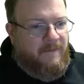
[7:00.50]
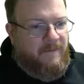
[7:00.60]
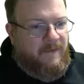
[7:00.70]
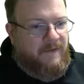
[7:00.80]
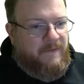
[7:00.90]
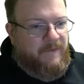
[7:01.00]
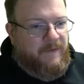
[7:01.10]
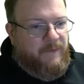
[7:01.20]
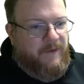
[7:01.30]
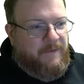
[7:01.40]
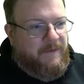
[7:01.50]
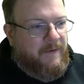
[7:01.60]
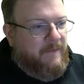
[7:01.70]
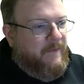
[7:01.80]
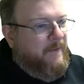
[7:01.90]
let's see if there's regular
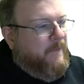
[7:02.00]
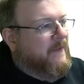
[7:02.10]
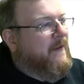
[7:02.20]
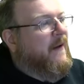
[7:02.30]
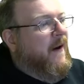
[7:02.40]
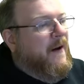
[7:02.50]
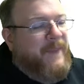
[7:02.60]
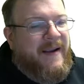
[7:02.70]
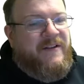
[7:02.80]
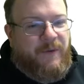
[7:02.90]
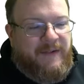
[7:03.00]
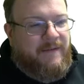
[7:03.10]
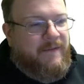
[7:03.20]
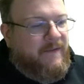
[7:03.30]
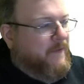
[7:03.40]
Scarlet and Violet. We'll see on page
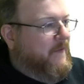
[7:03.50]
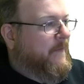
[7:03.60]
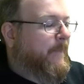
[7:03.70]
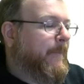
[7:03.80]
three. Let's go see.